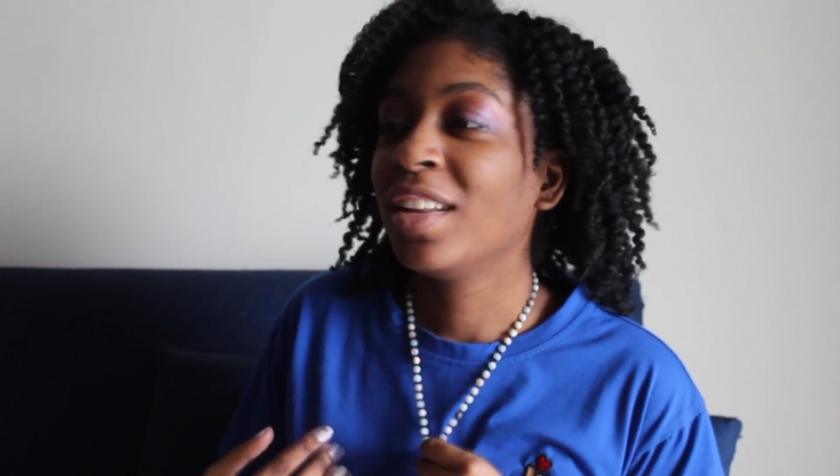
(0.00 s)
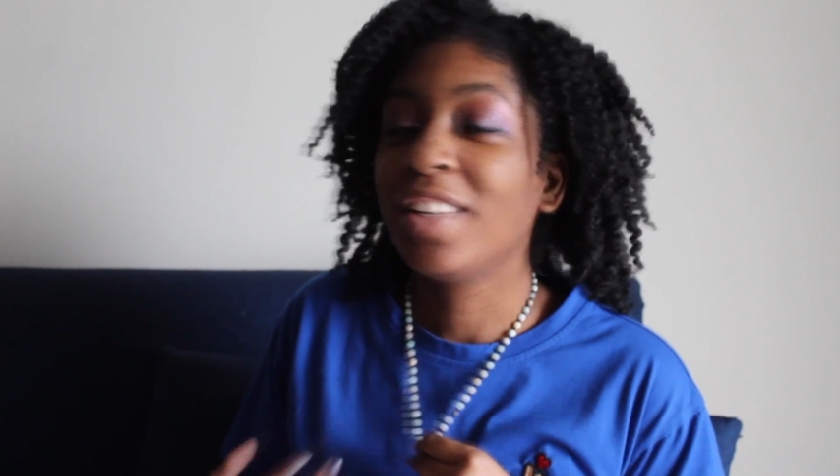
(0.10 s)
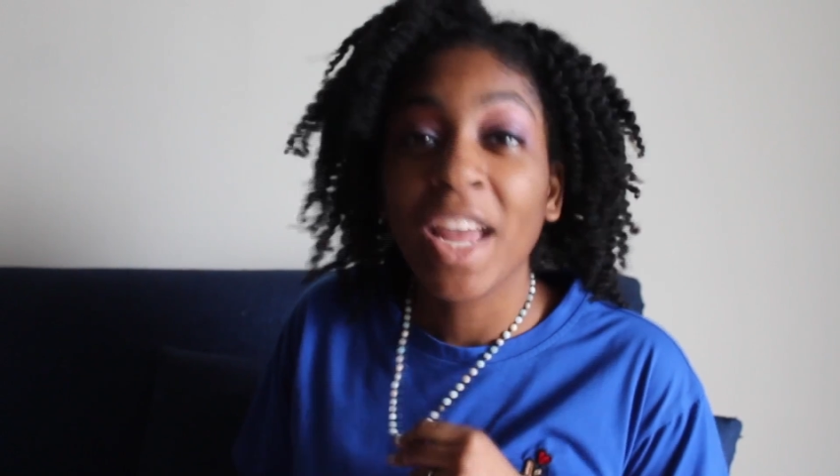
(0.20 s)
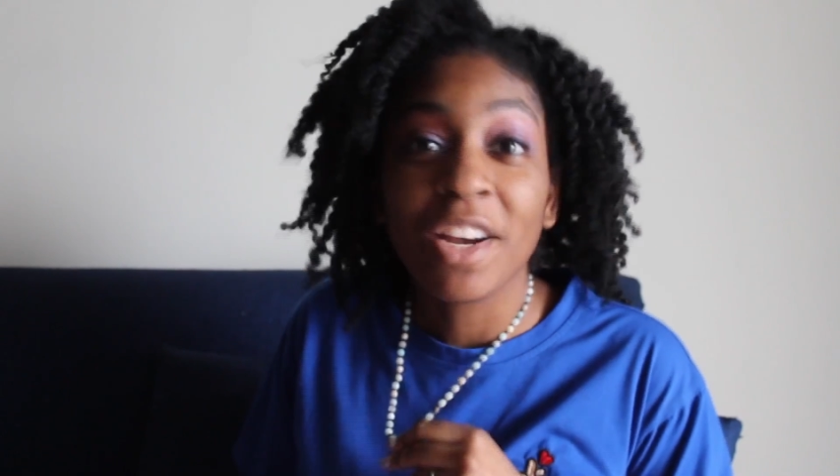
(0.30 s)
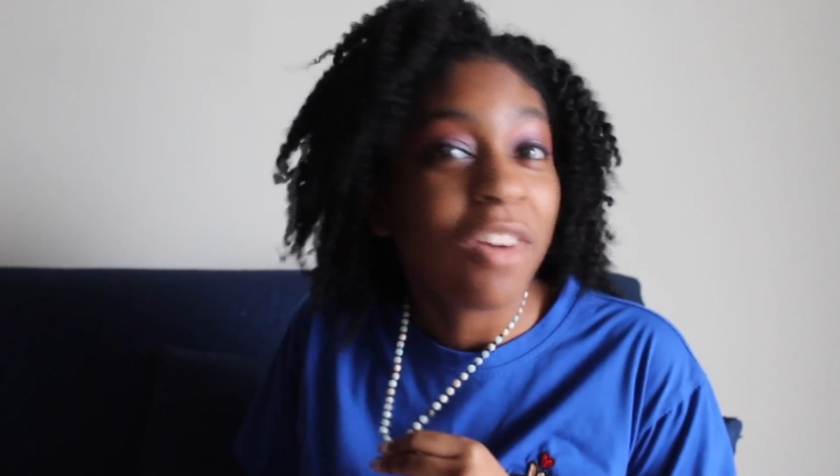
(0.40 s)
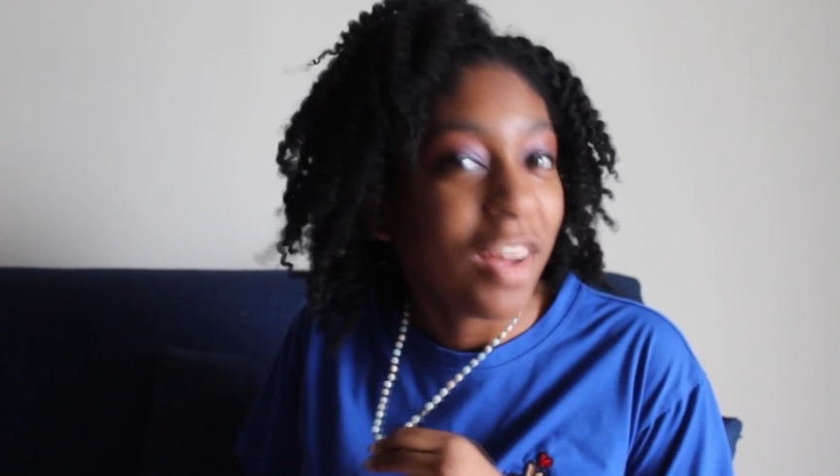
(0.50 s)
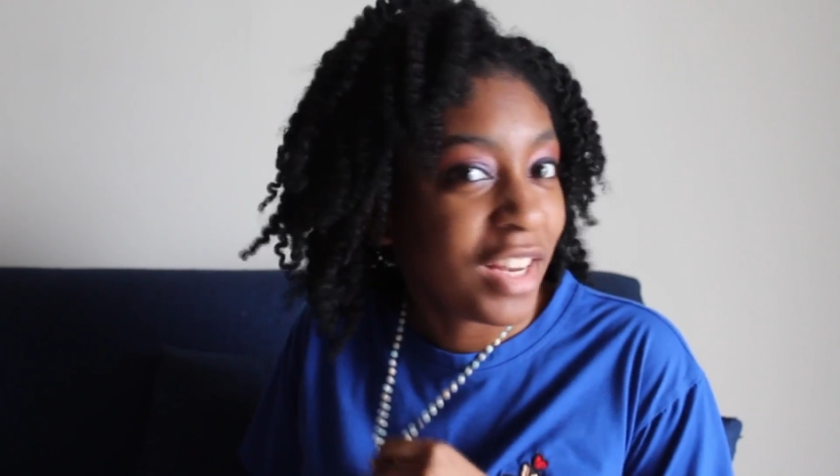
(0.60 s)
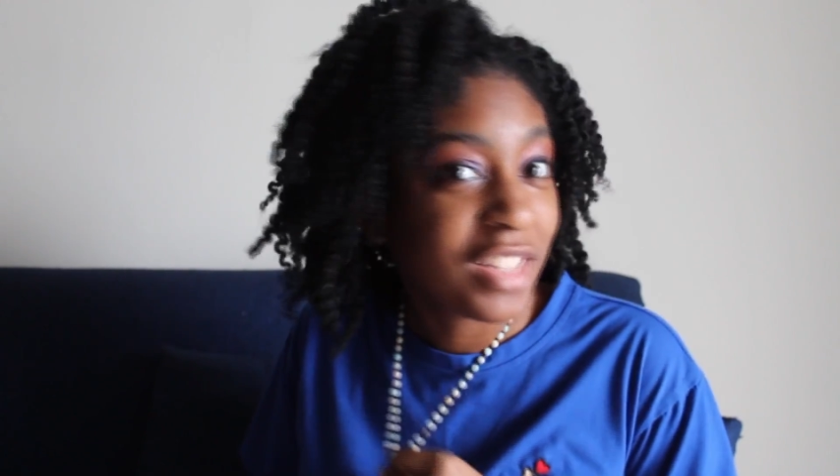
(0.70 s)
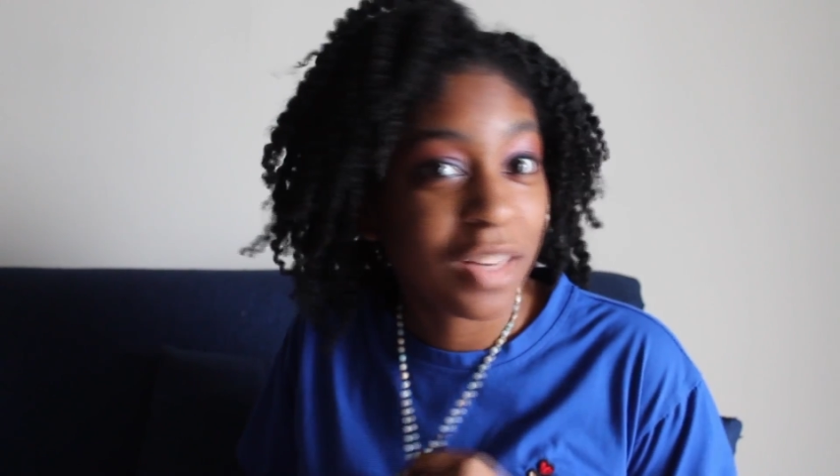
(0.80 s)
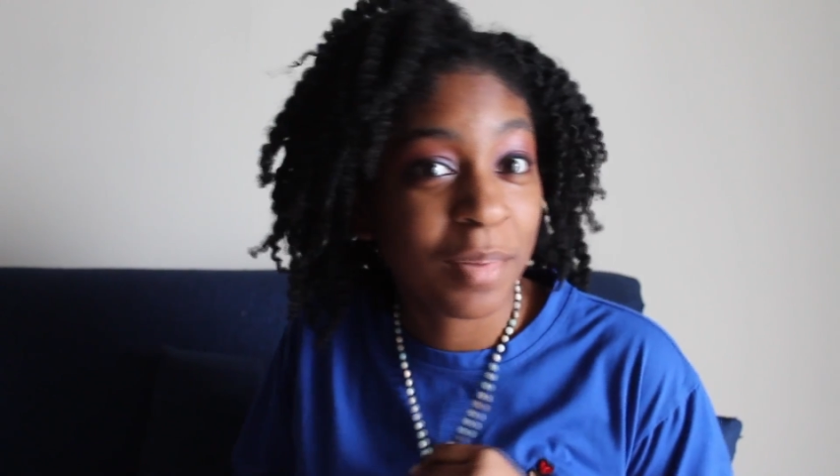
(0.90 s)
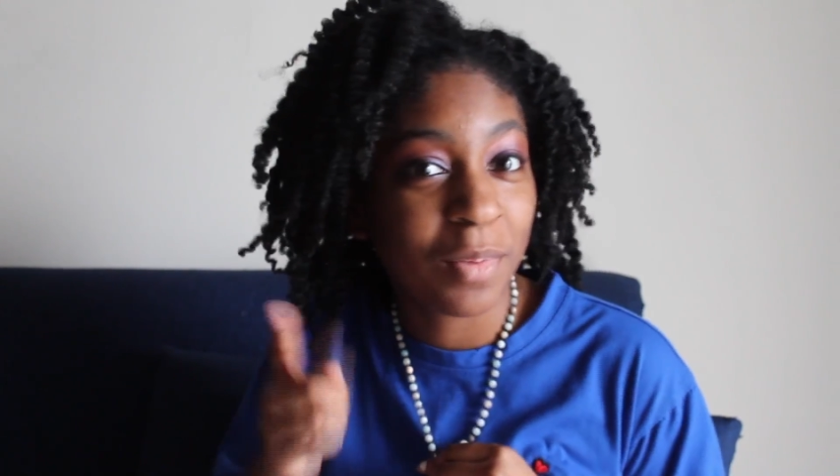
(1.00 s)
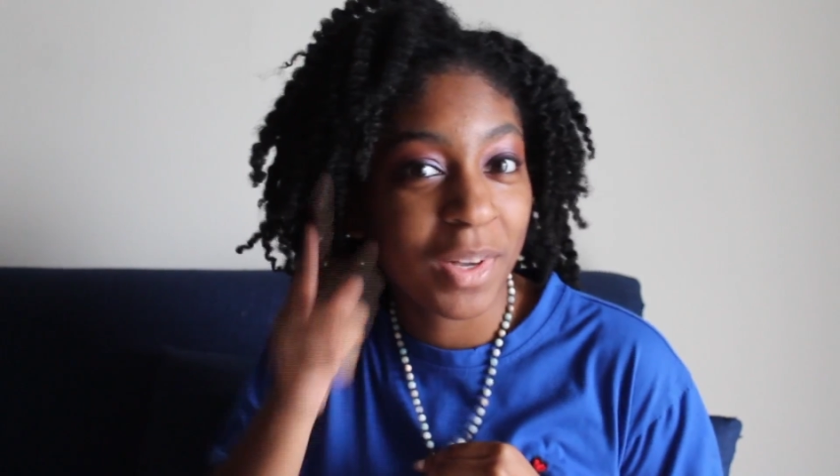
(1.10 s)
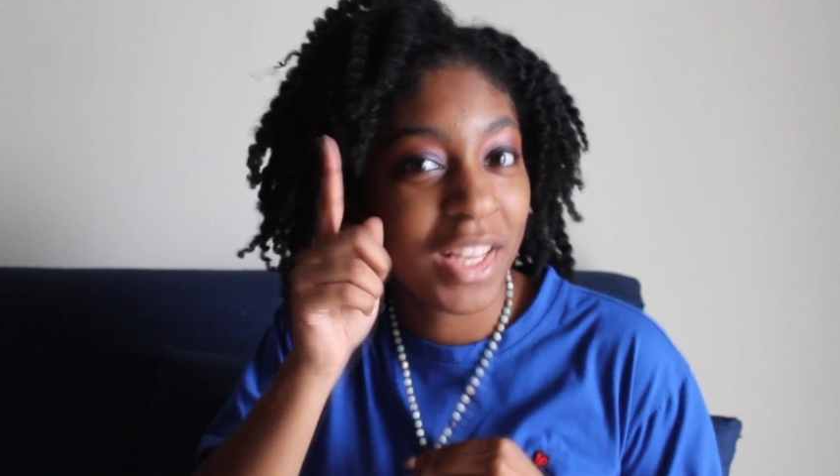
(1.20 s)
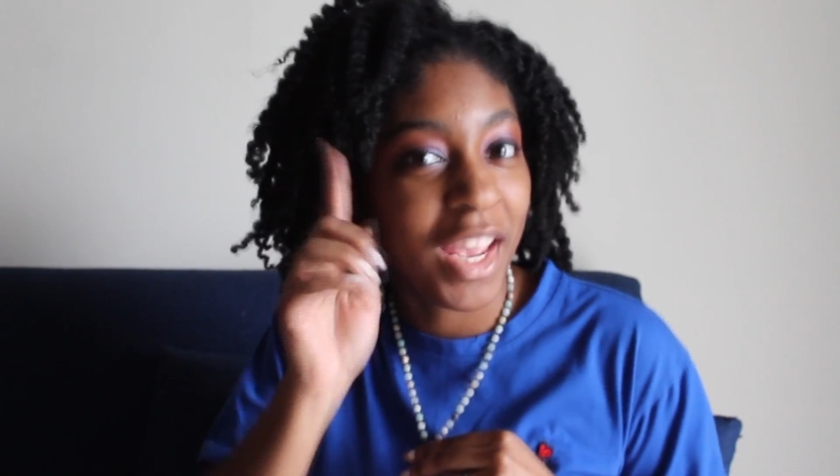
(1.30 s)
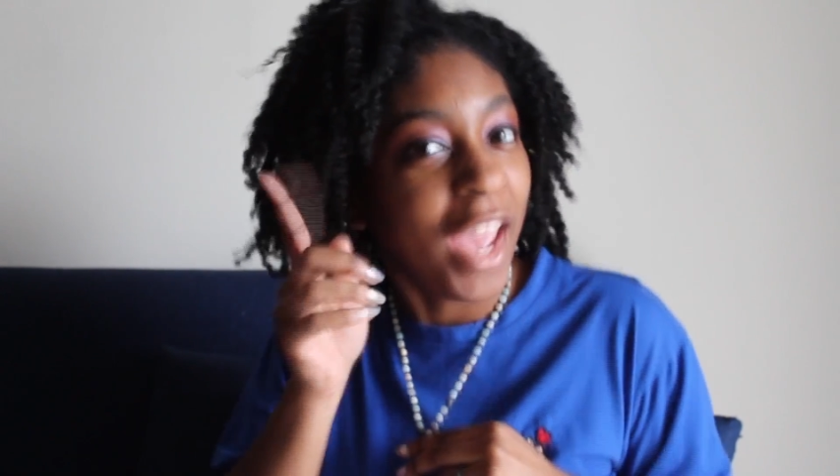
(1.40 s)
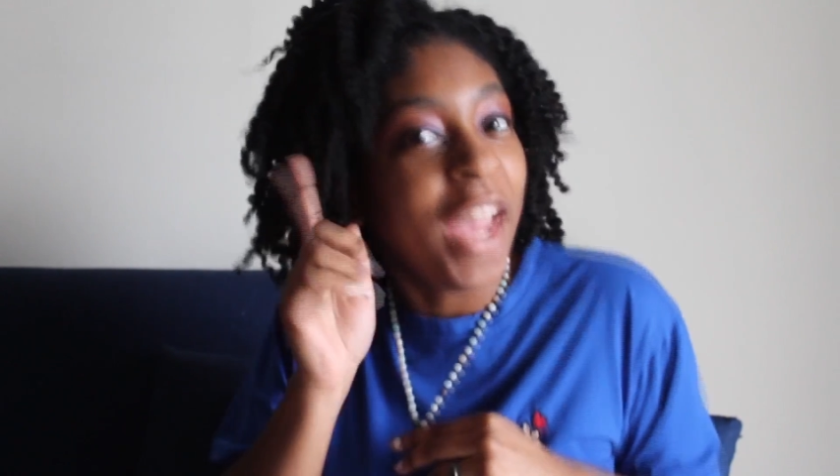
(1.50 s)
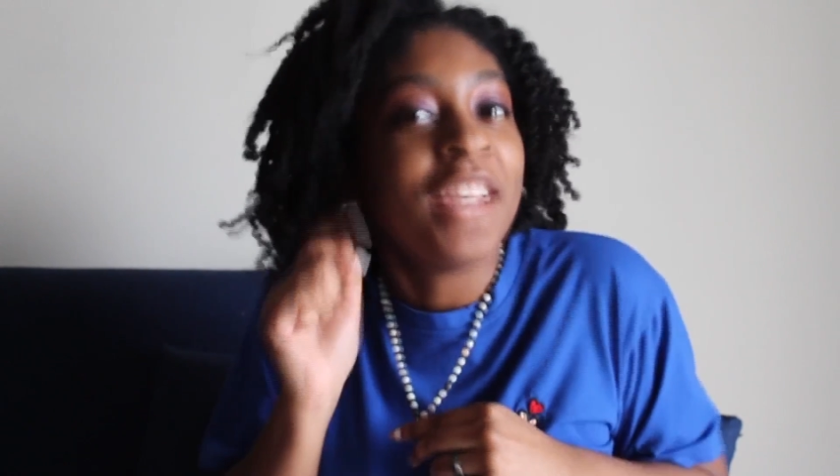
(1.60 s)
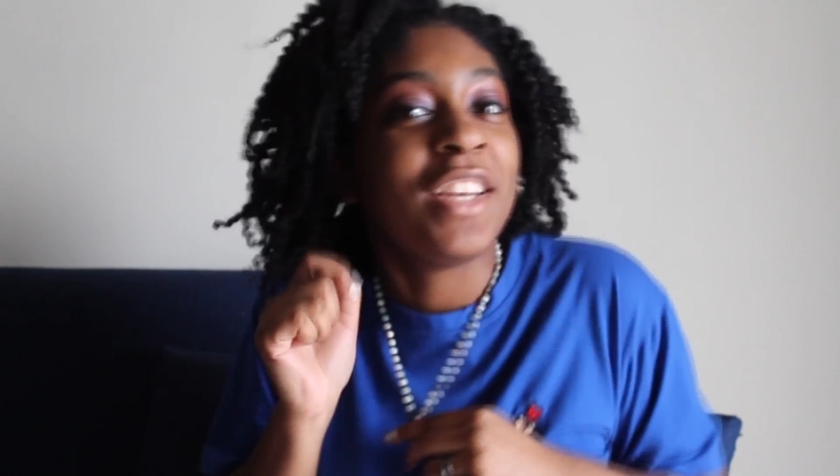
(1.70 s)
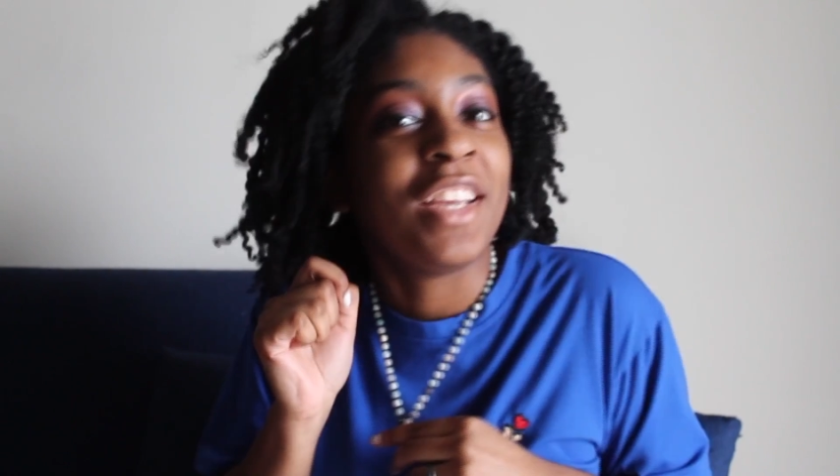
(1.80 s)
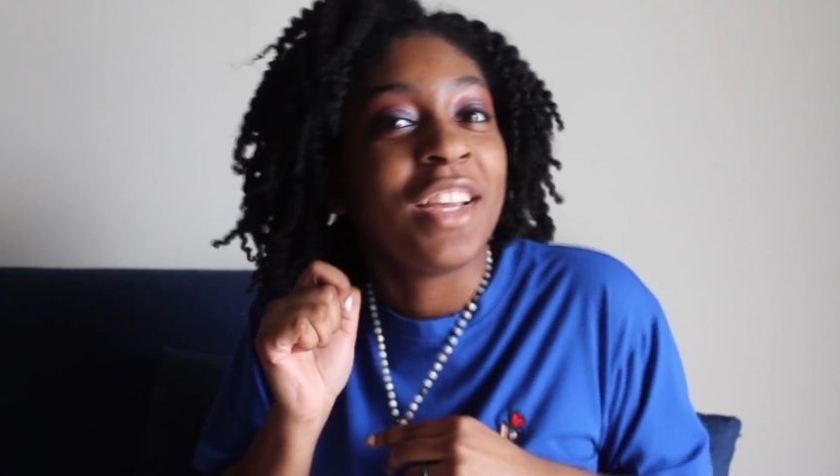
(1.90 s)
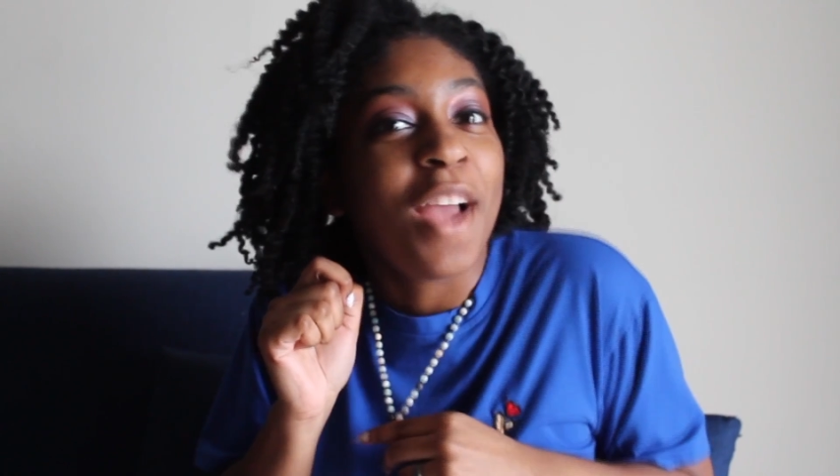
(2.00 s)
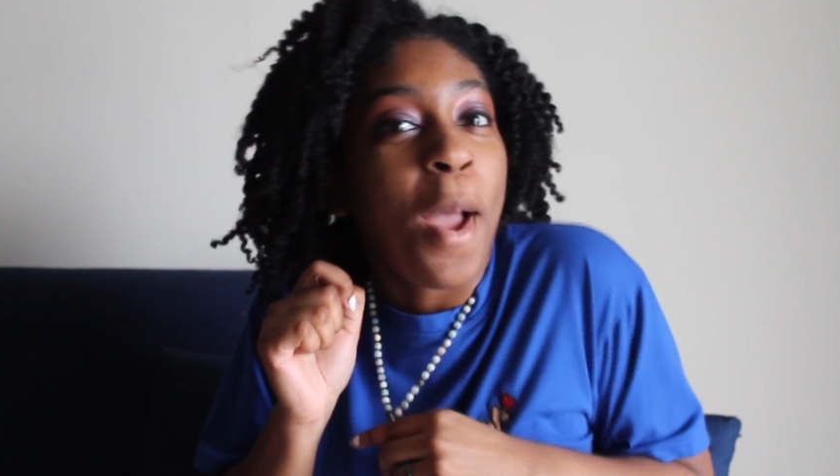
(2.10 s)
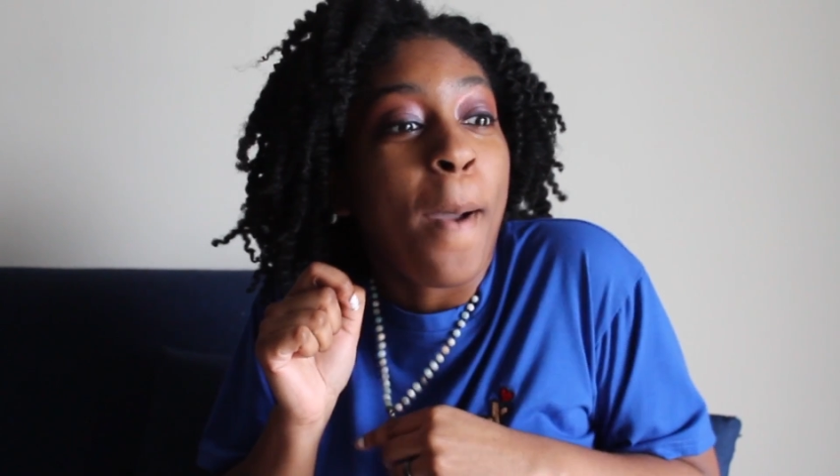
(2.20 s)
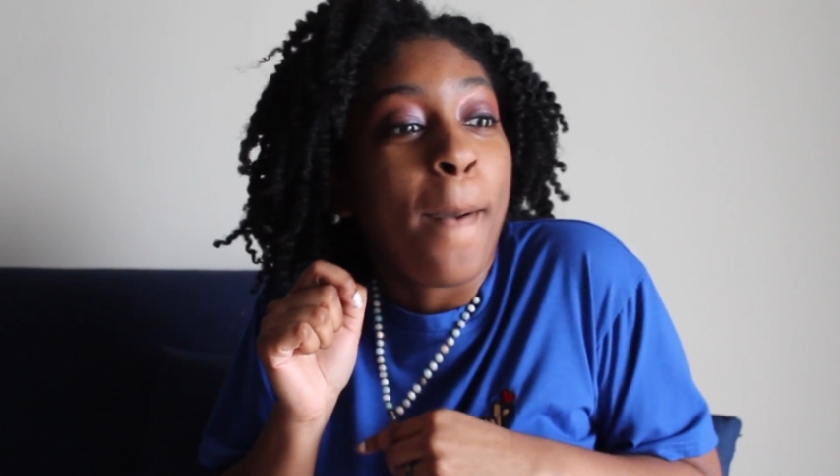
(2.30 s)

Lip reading: Later on, he's gonna be really handy.